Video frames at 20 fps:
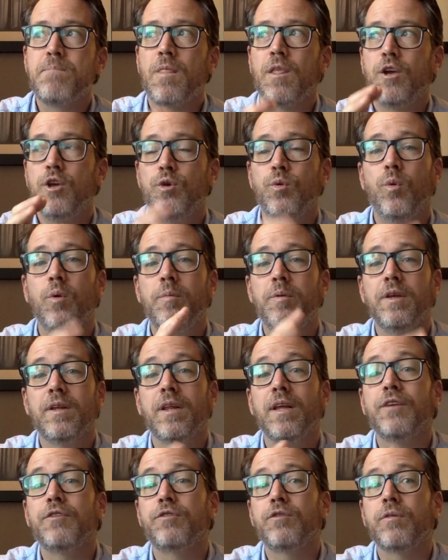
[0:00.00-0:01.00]
you will be
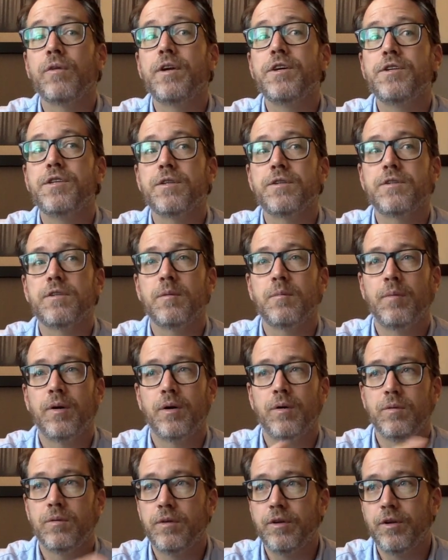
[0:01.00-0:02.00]
less gracious
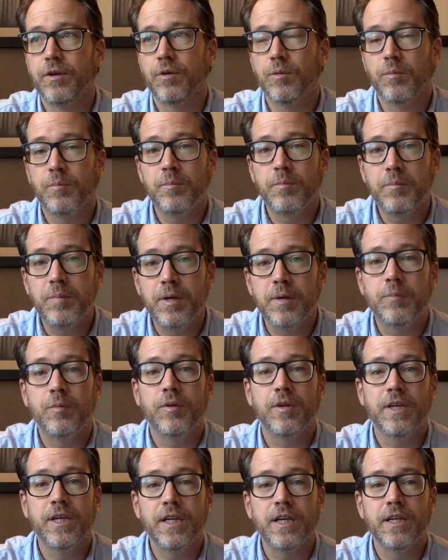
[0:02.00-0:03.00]
about you know people
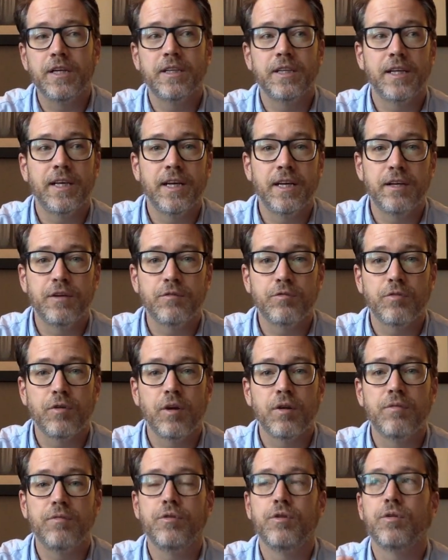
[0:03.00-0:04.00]
needing to get in
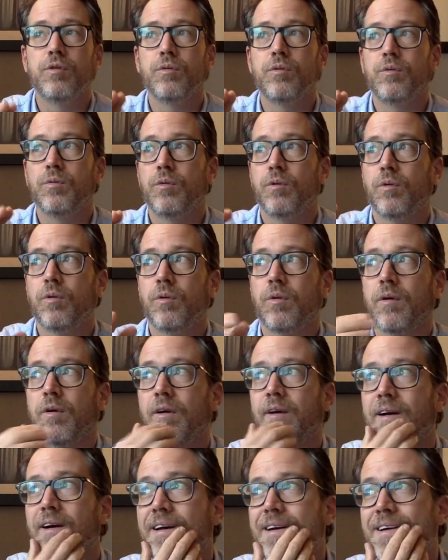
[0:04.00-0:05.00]
front of you or